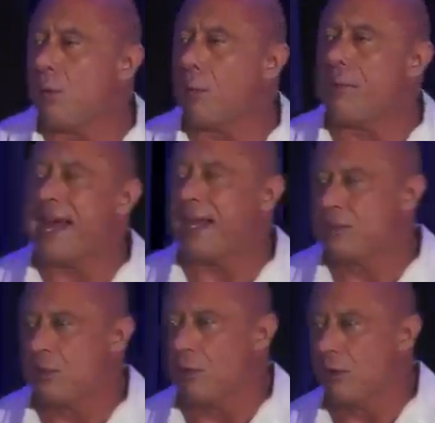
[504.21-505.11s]
we're back
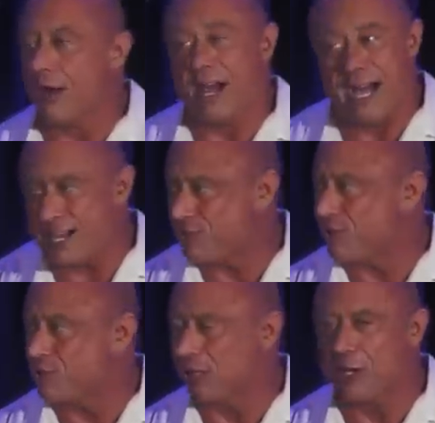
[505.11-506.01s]
to a
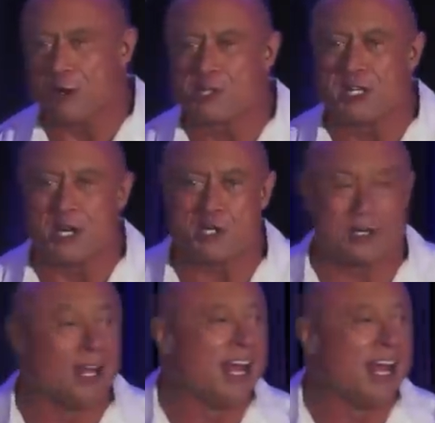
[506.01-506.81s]
hostage negotiation.